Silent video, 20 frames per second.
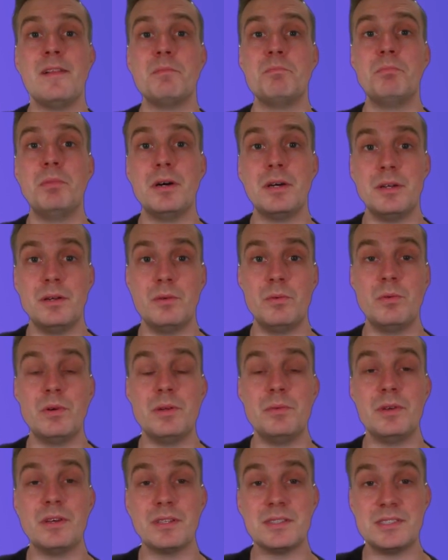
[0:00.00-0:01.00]
but
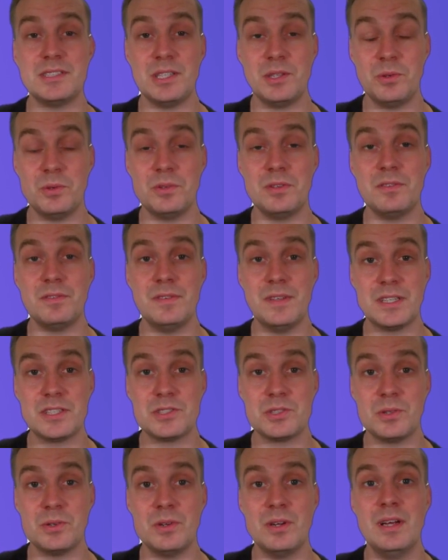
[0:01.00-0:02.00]
when we consider the
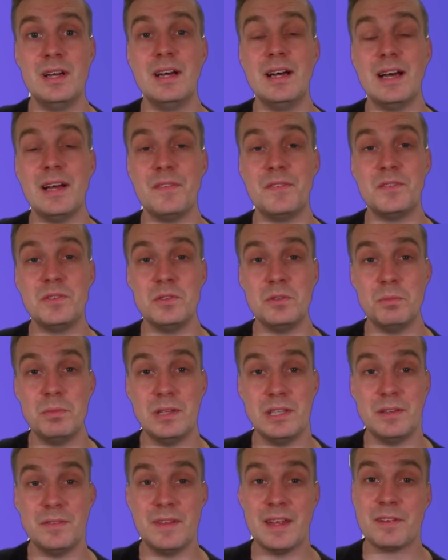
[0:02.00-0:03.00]
fixture, I do
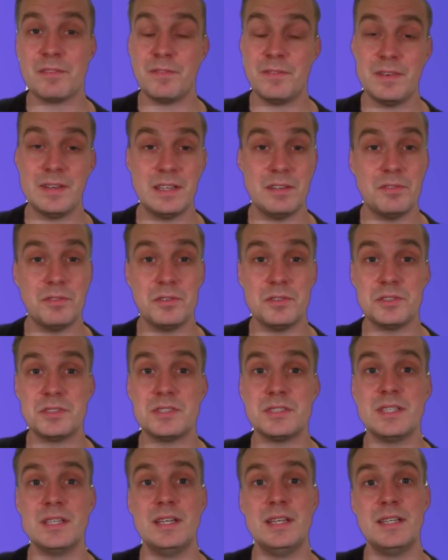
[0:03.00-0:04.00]
believe that
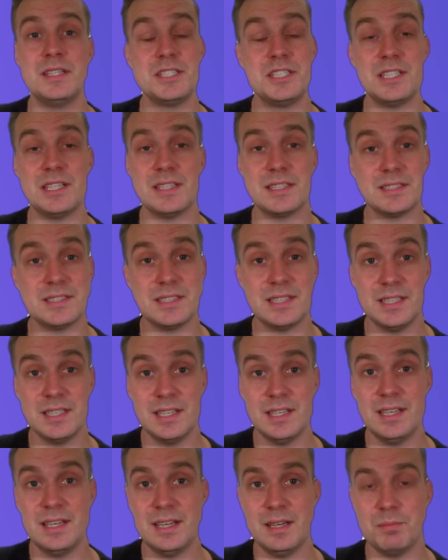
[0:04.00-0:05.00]
favors Chelsea
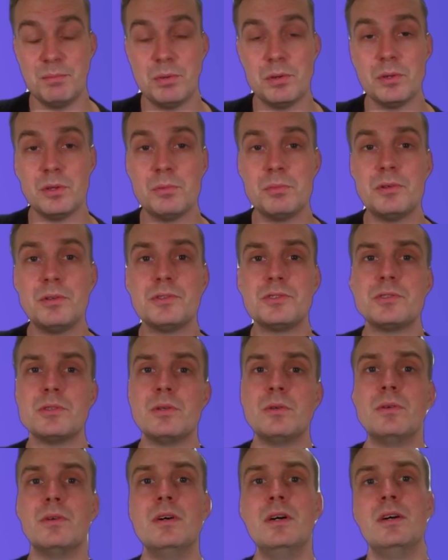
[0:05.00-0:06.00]
and Palmer.
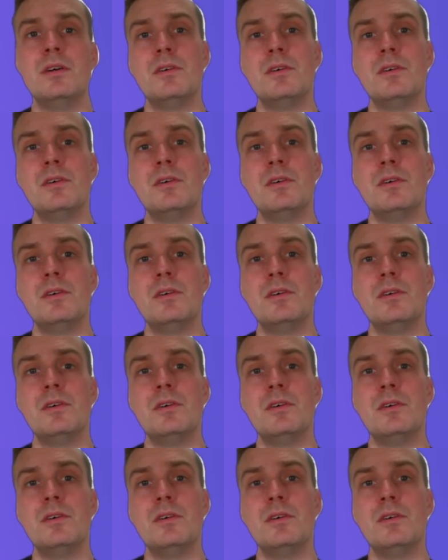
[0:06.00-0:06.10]
So